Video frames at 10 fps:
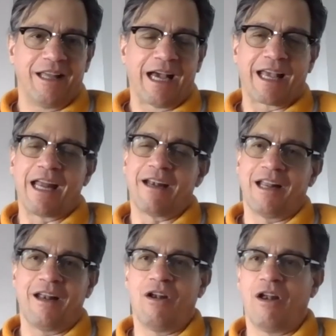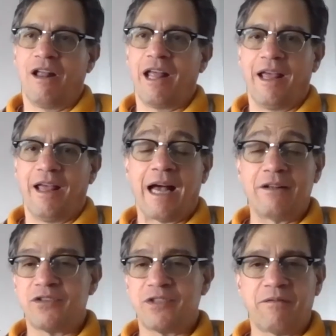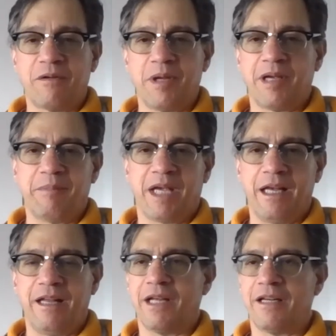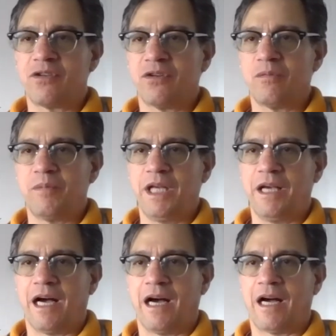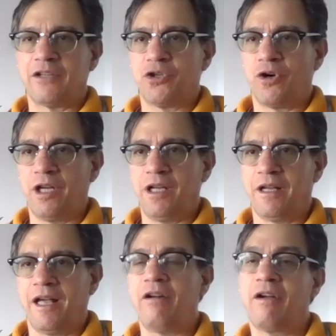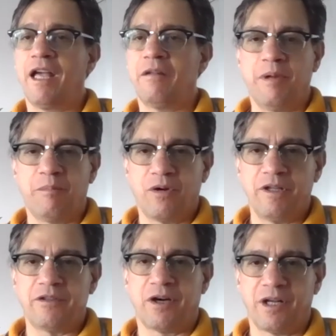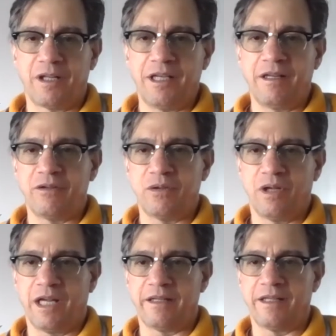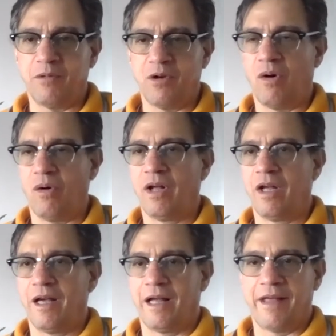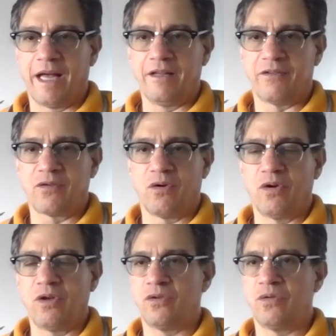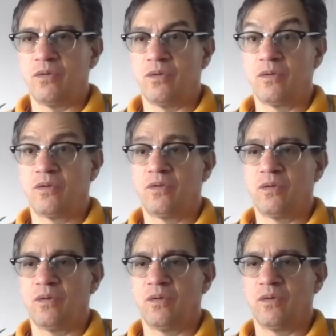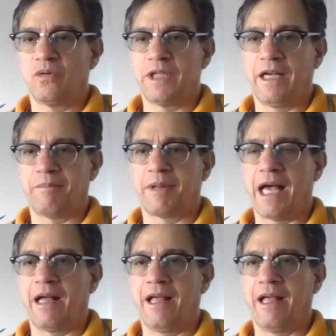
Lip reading: again, understand from the beginning that it's going to be a journey. Educate people internally to let them know that it's going to take plan